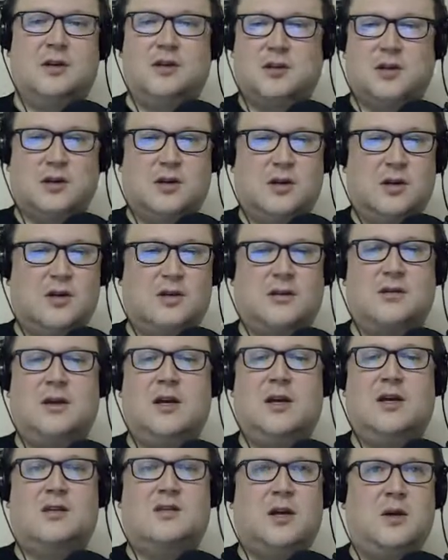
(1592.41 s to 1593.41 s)

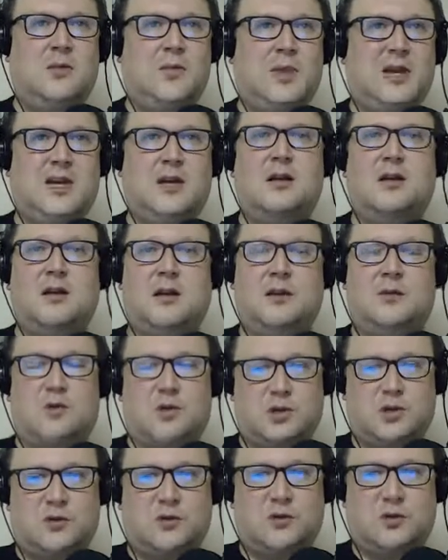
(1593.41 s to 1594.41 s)
He's immediately
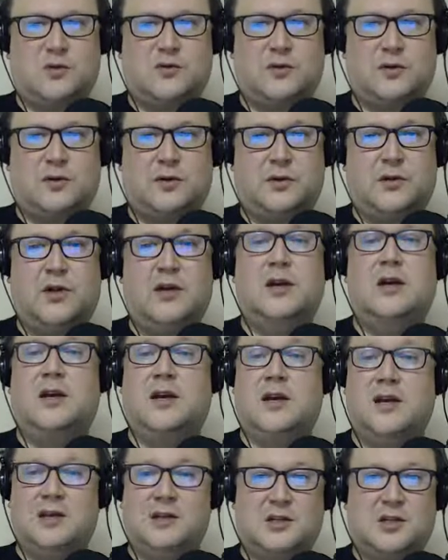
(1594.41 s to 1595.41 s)
resourceful
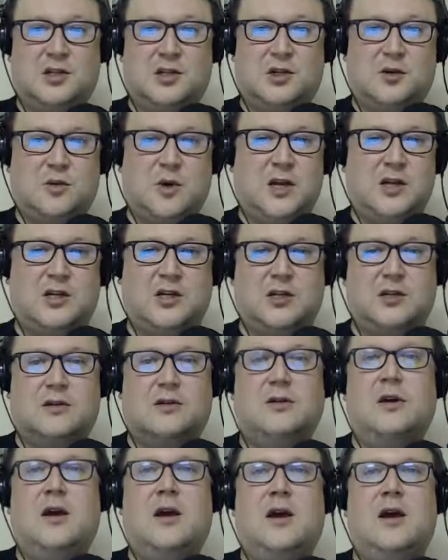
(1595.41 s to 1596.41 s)
in a
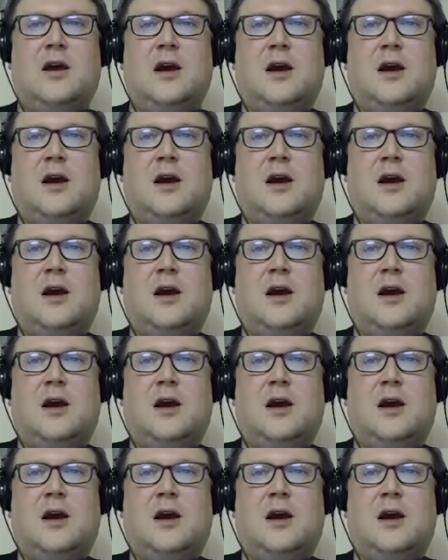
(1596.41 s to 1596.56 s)
situation.